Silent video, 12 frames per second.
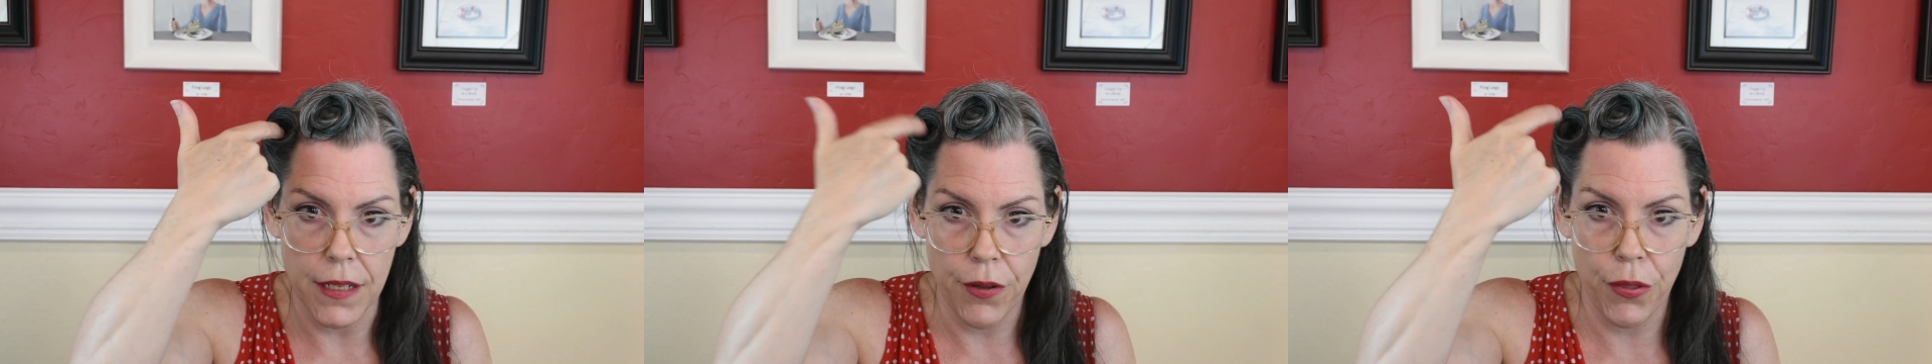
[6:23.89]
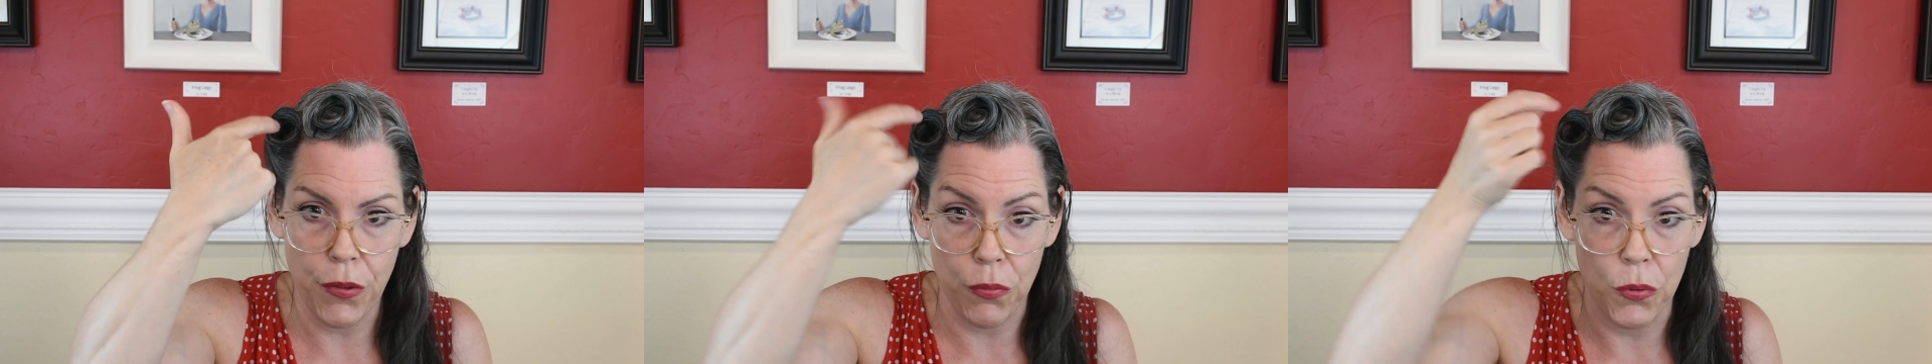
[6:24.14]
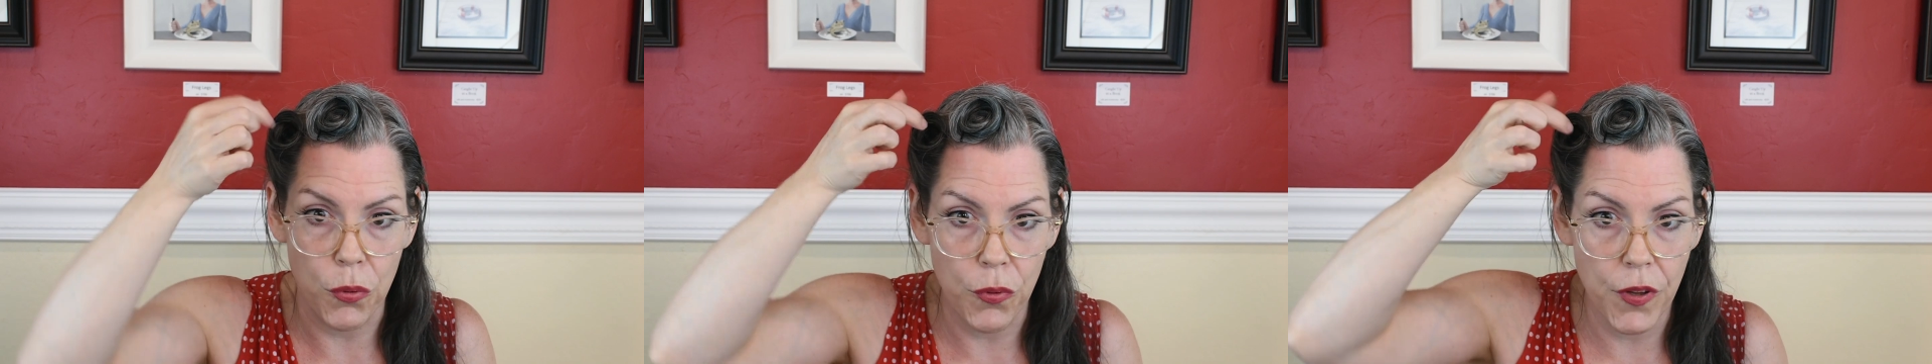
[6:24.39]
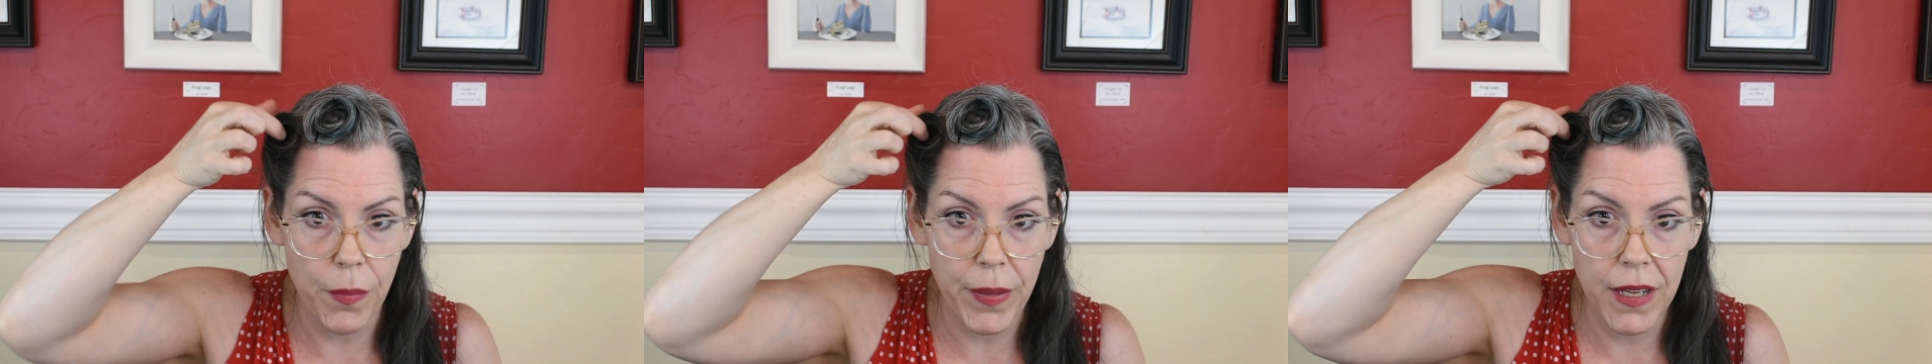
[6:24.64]
through
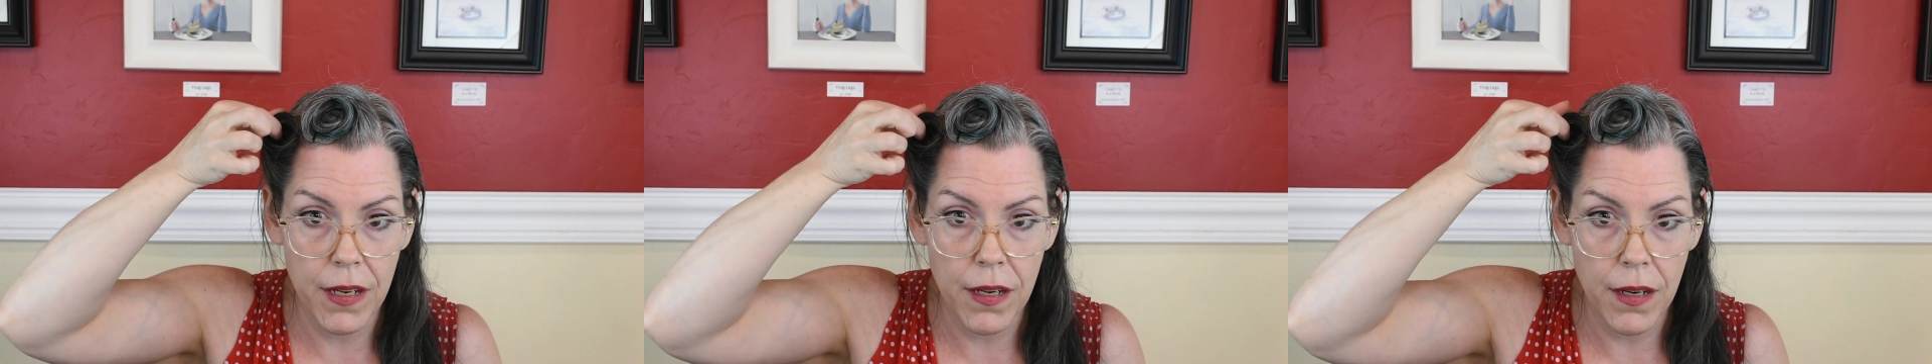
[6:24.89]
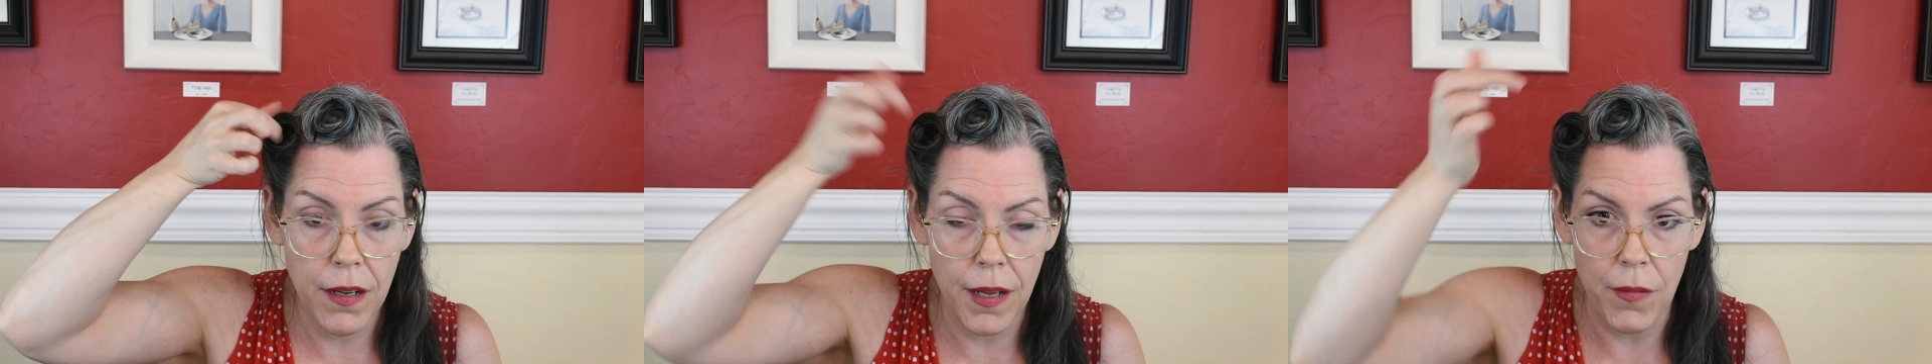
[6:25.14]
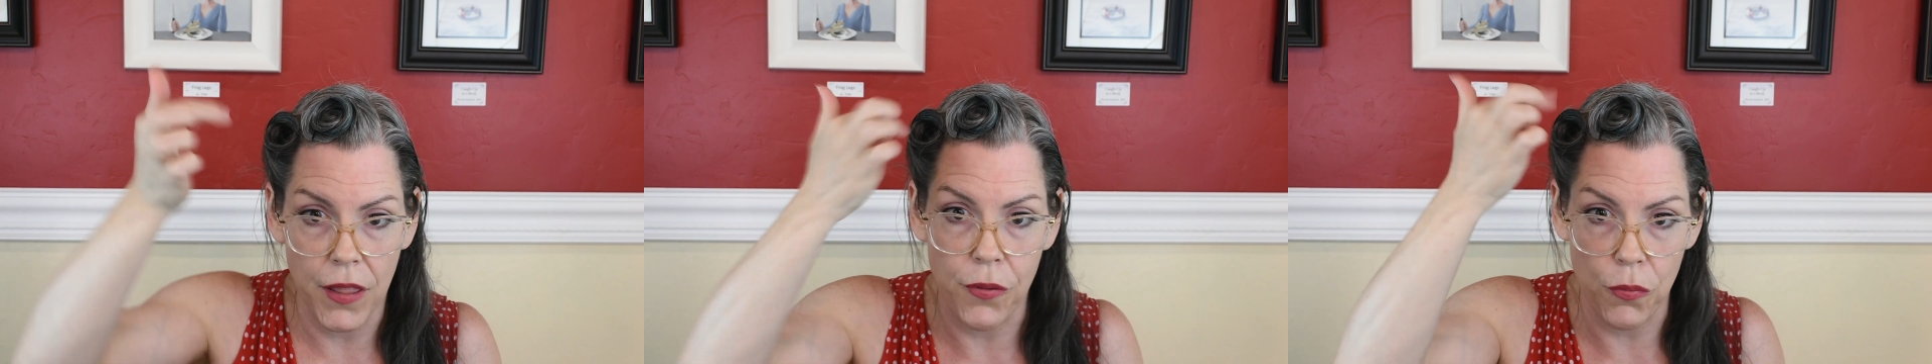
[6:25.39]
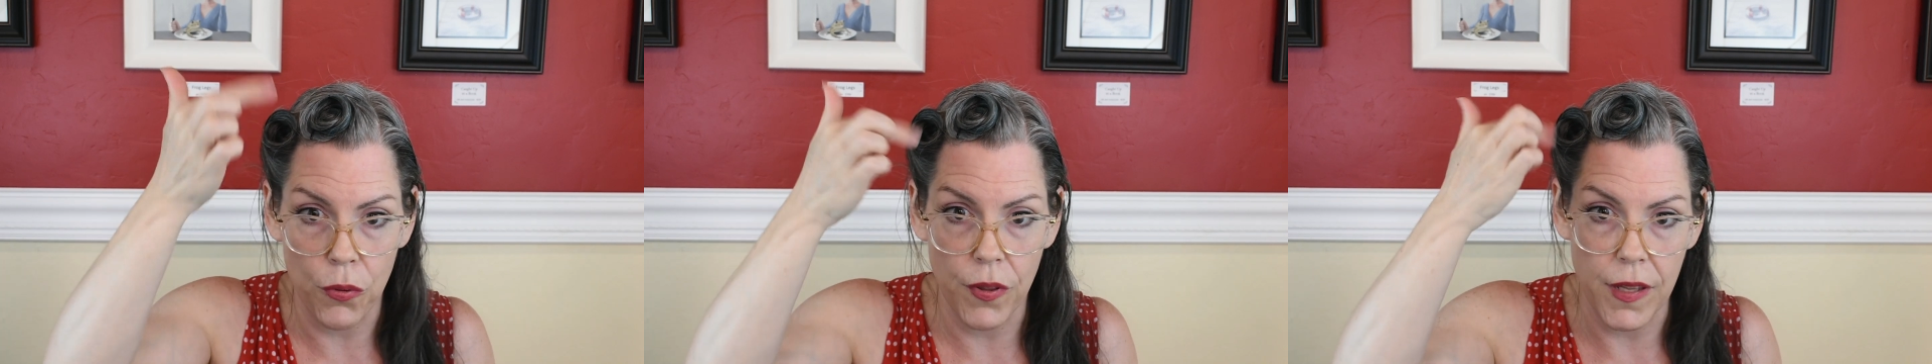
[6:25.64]
the pin,
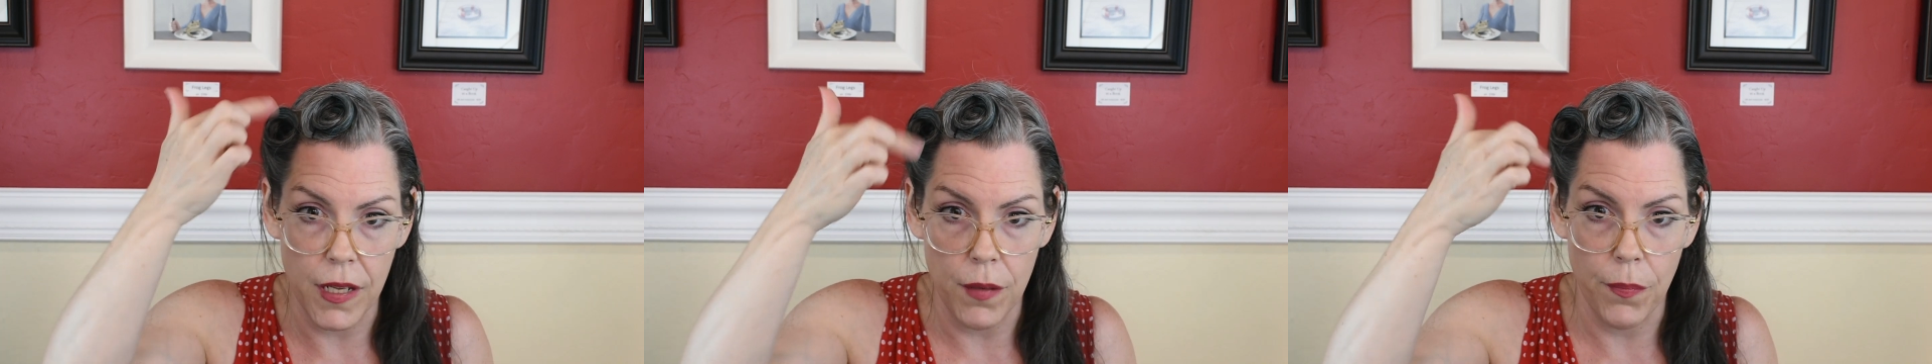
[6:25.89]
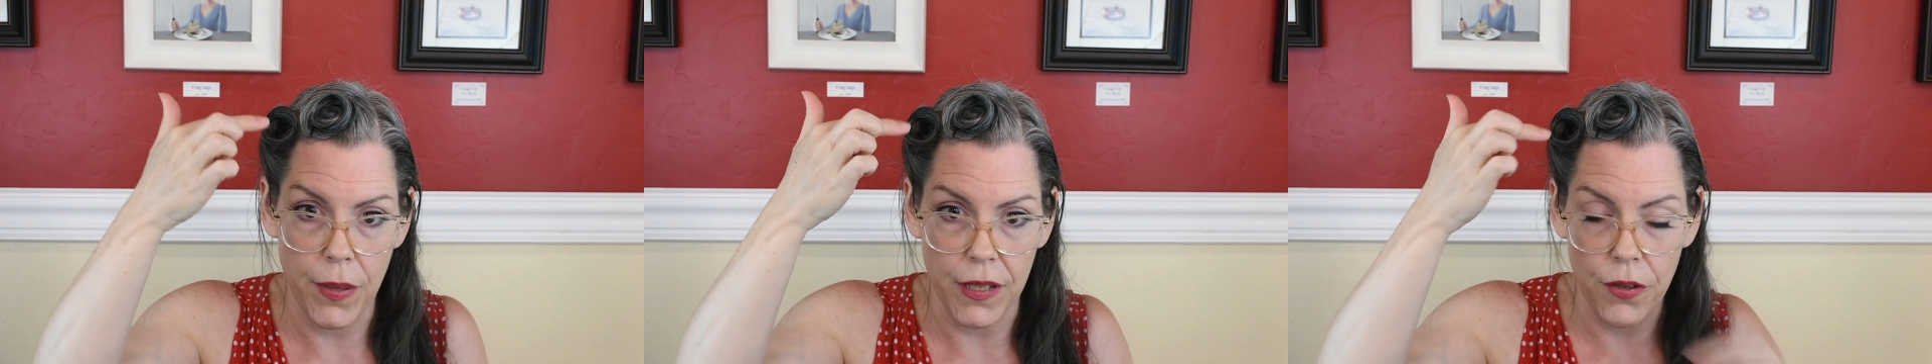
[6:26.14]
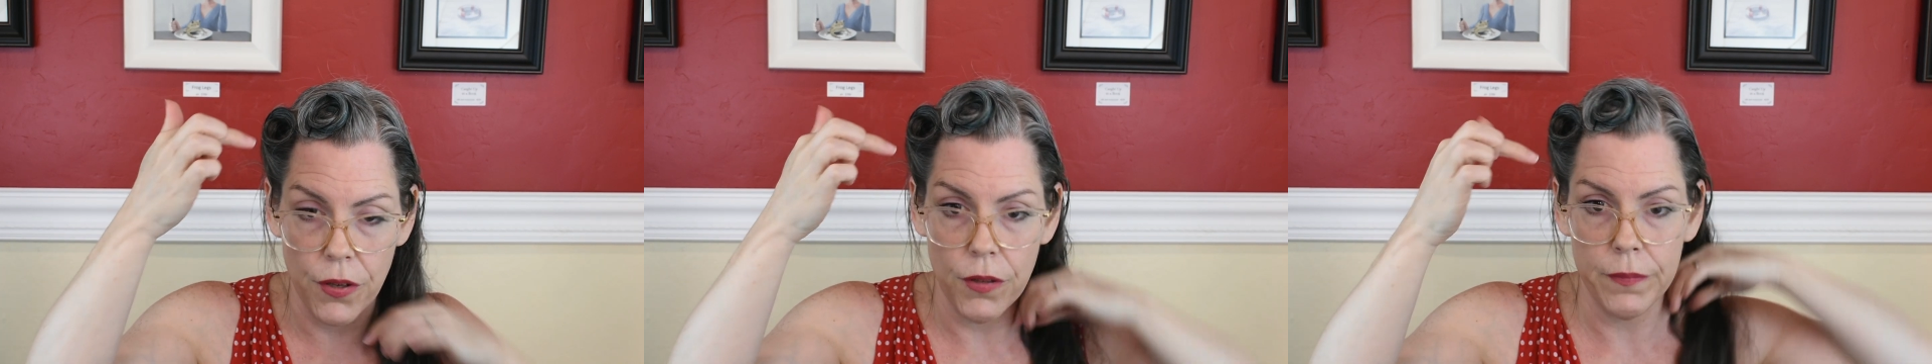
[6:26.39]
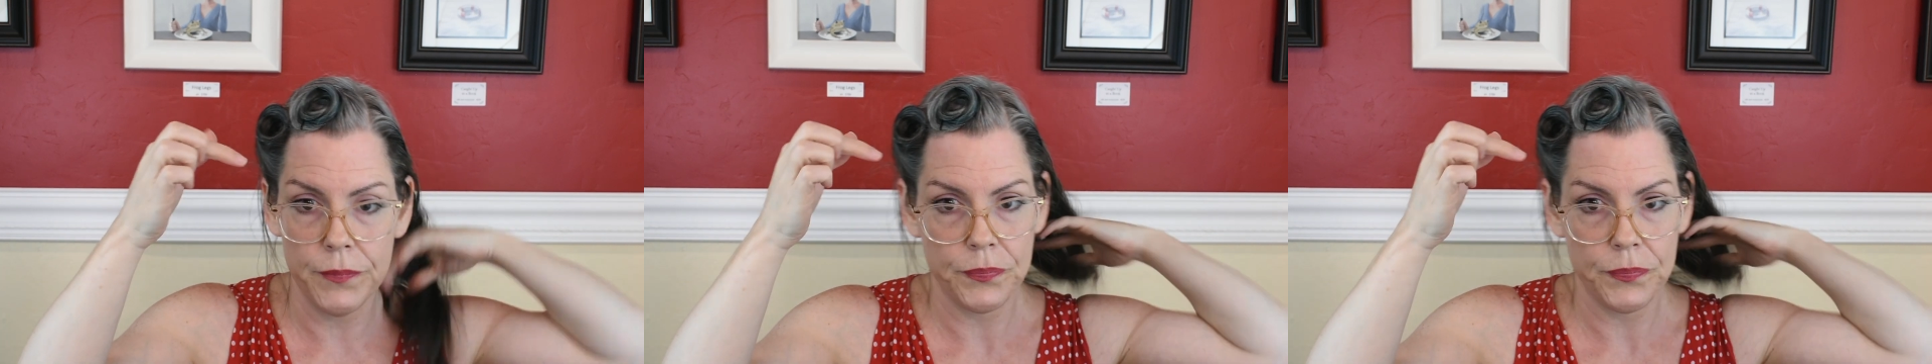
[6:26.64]
through the pin curl,